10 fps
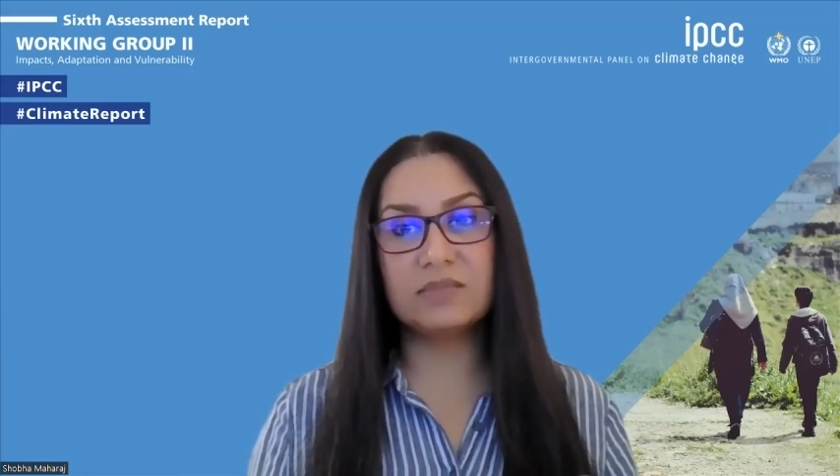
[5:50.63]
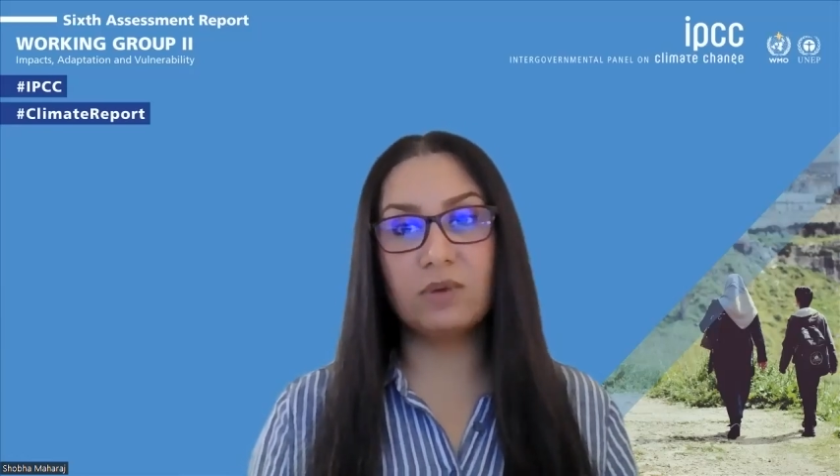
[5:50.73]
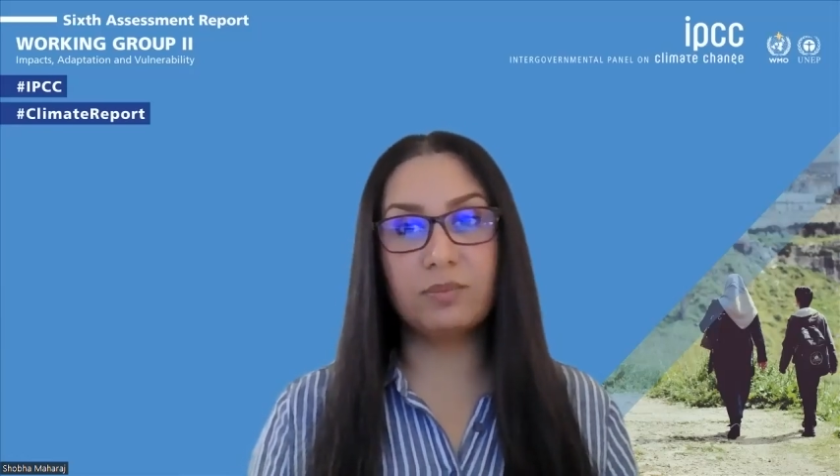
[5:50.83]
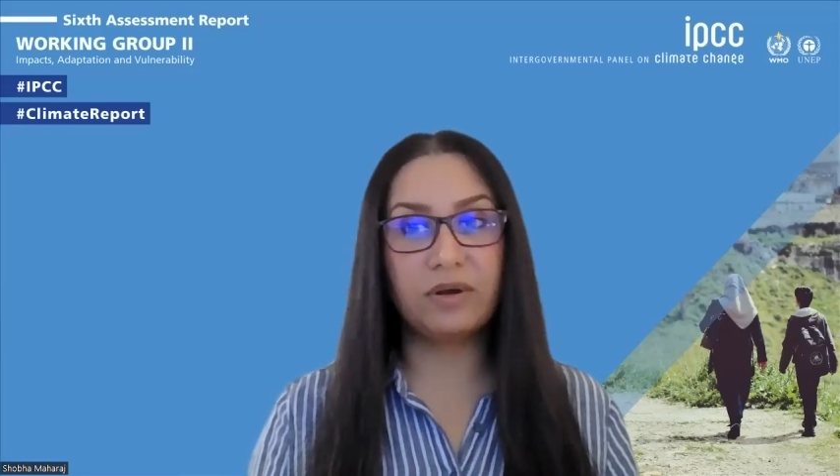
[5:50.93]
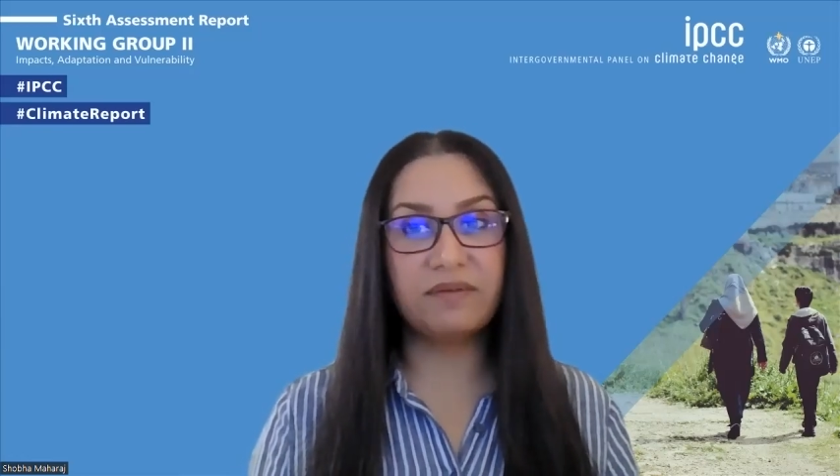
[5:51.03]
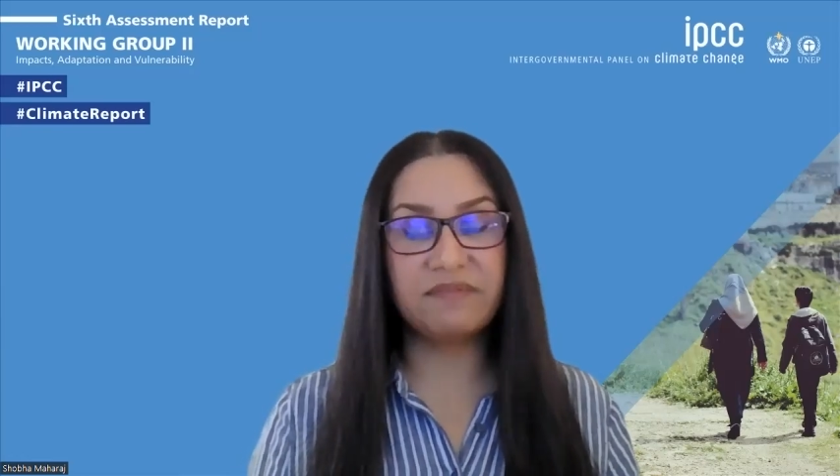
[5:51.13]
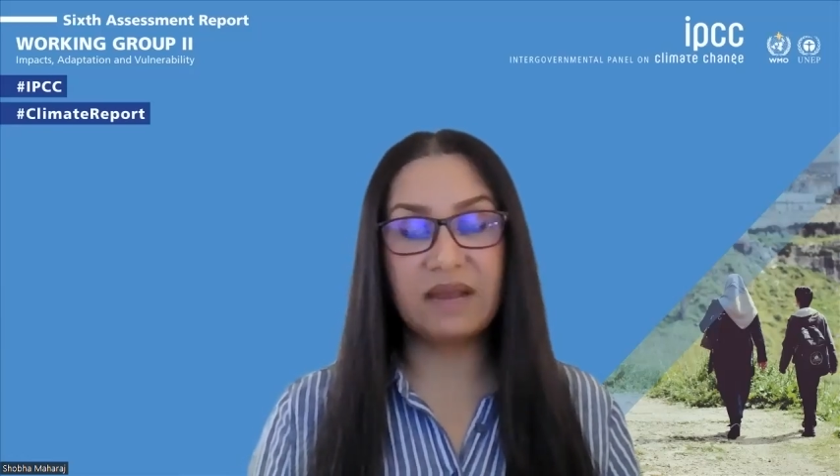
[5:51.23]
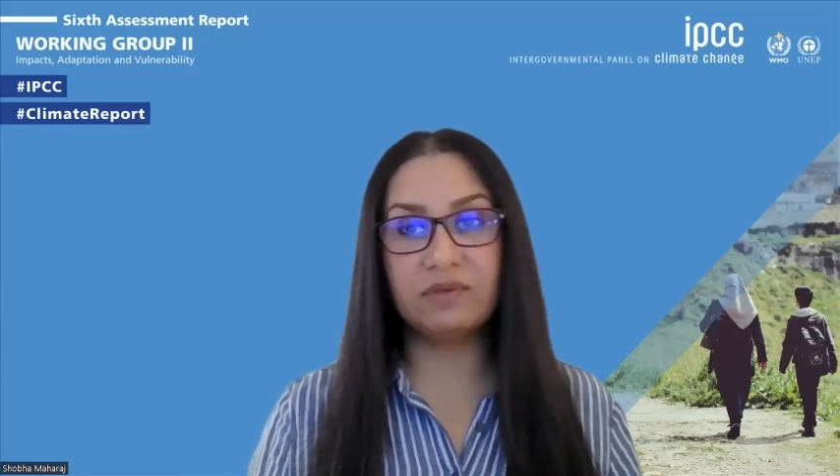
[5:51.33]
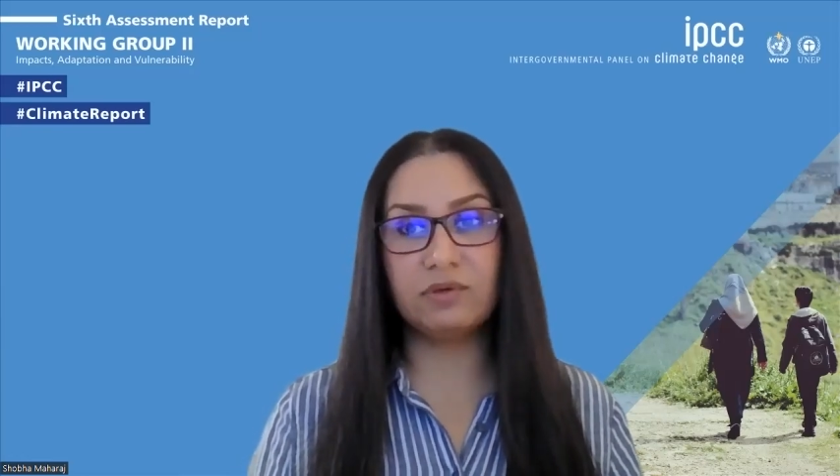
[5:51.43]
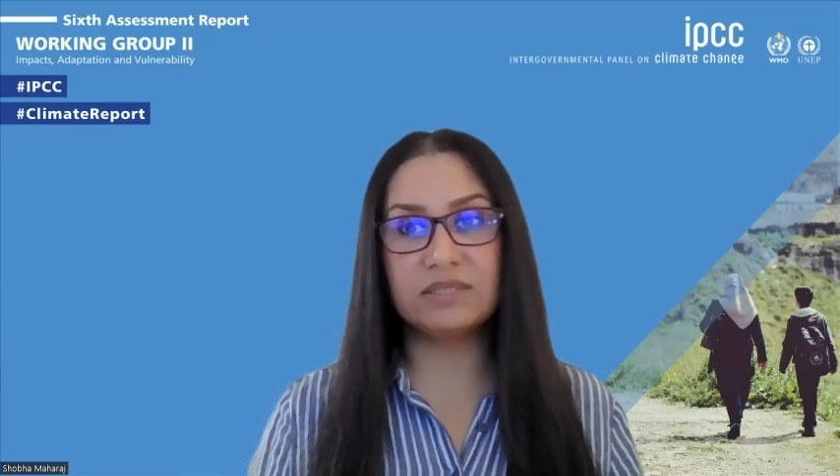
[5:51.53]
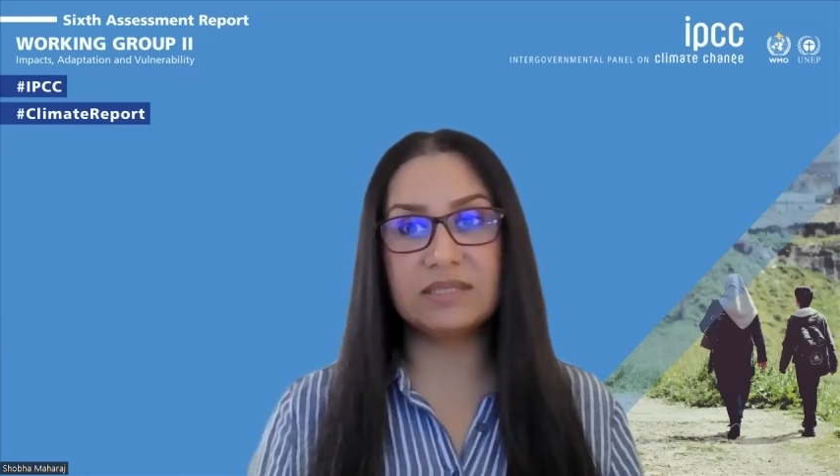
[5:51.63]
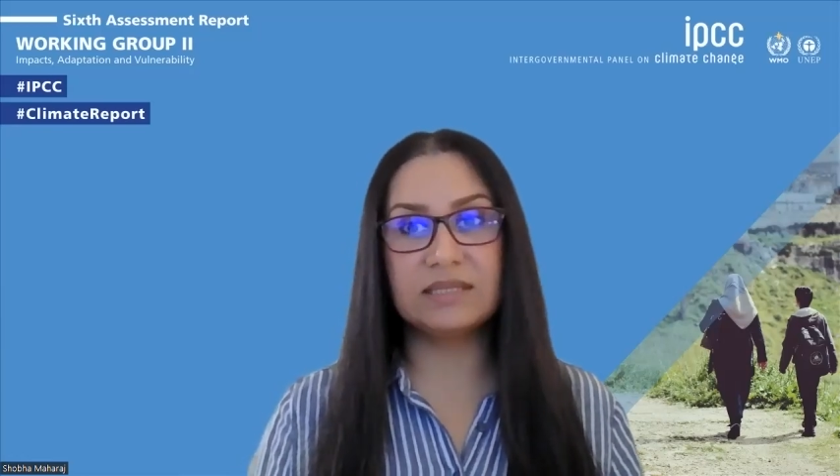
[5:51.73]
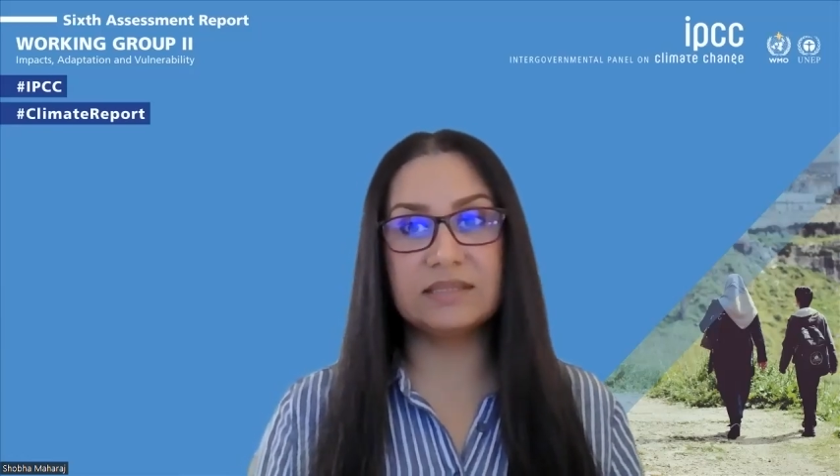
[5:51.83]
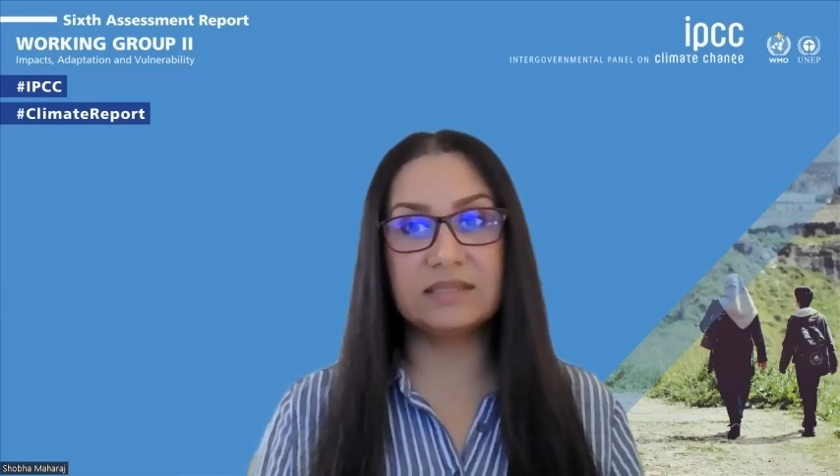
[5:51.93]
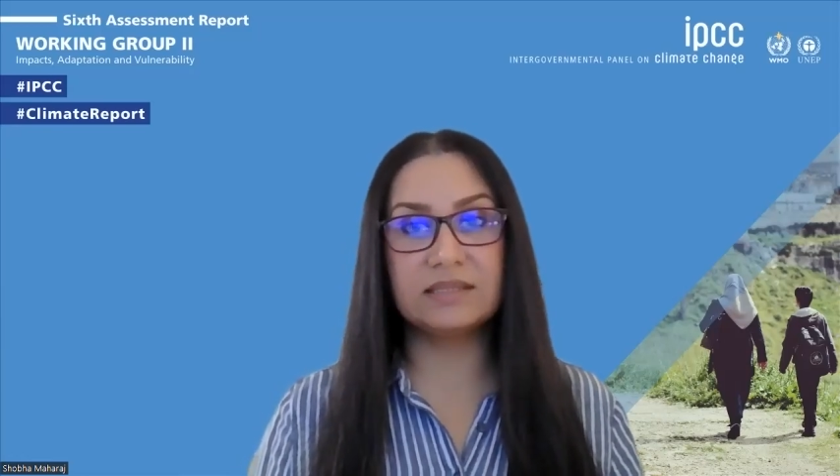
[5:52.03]
1.5 degrees
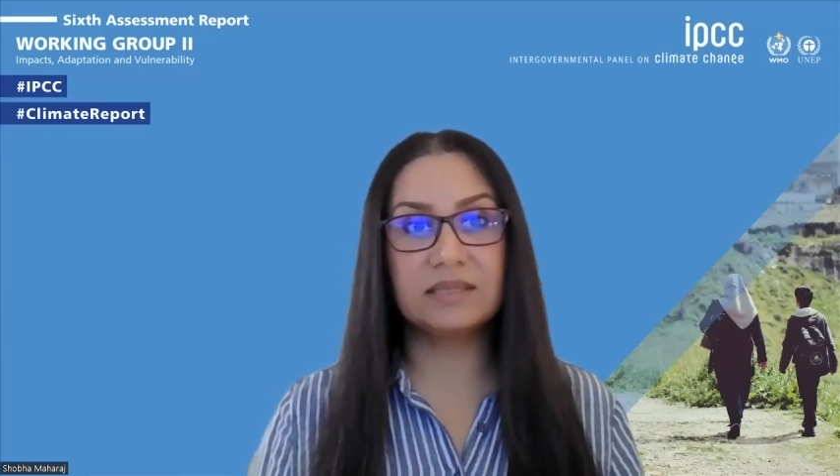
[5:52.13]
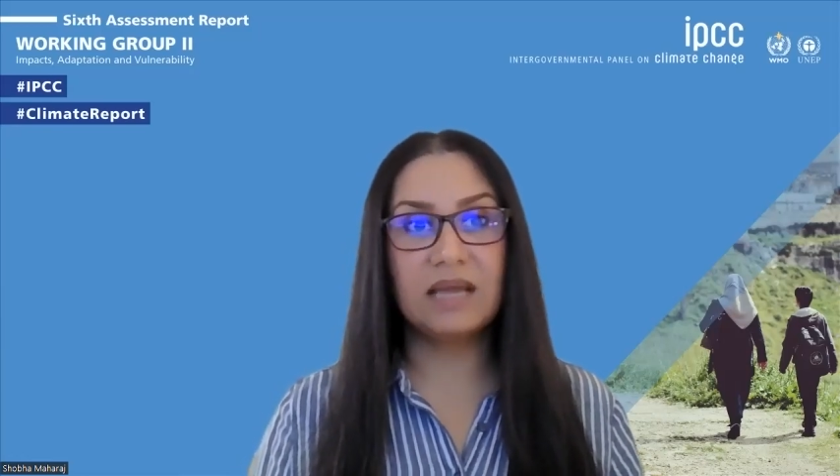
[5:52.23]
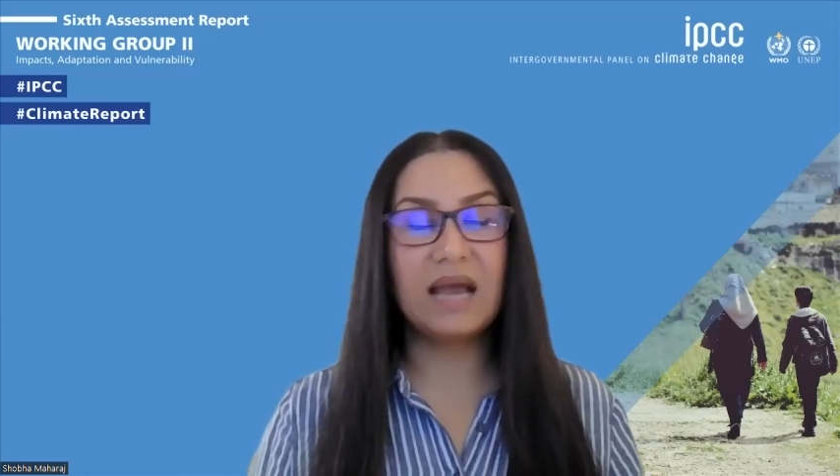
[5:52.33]
Celsius